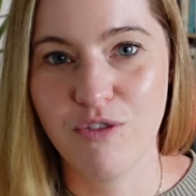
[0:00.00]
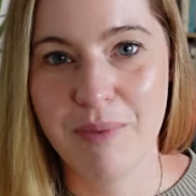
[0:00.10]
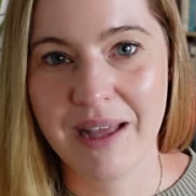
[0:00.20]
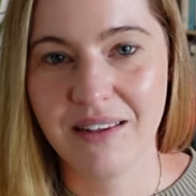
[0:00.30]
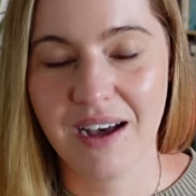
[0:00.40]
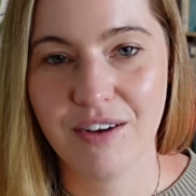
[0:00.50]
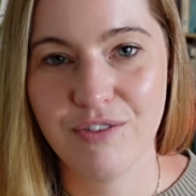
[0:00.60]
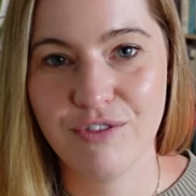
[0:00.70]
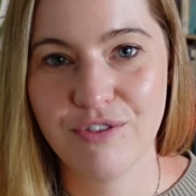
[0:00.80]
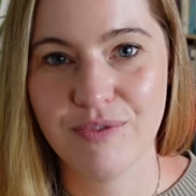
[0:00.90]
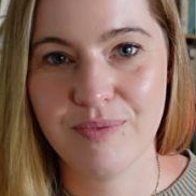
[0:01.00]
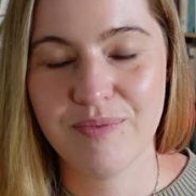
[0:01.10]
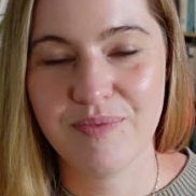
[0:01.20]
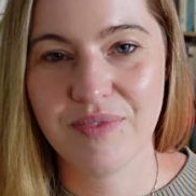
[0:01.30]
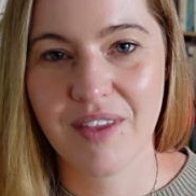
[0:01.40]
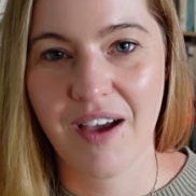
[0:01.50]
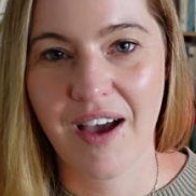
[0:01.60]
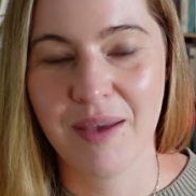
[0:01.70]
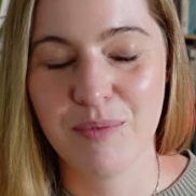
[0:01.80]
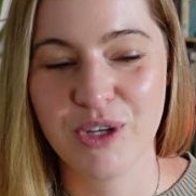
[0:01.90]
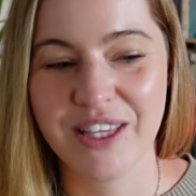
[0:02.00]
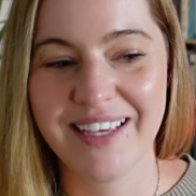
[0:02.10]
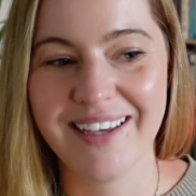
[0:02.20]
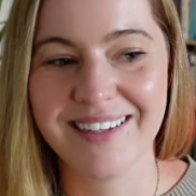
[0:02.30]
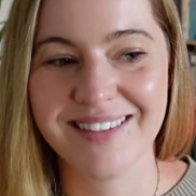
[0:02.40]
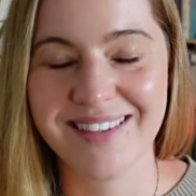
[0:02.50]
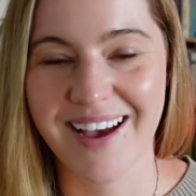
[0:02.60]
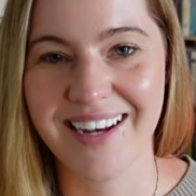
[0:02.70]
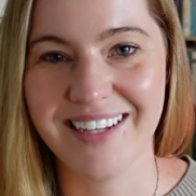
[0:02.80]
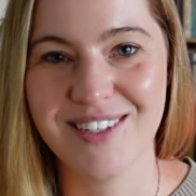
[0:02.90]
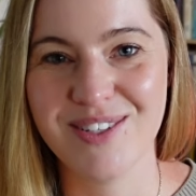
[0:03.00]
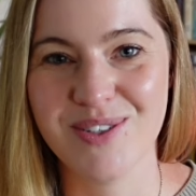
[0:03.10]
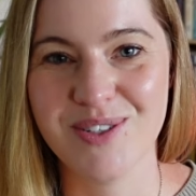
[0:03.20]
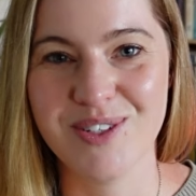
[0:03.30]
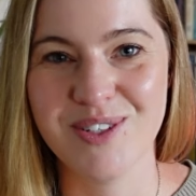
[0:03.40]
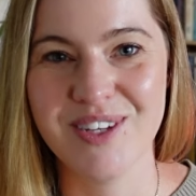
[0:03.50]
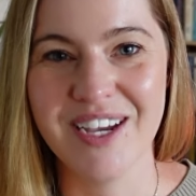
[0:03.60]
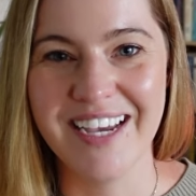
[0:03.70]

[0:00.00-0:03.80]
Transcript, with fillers: of my love. I'm really excited to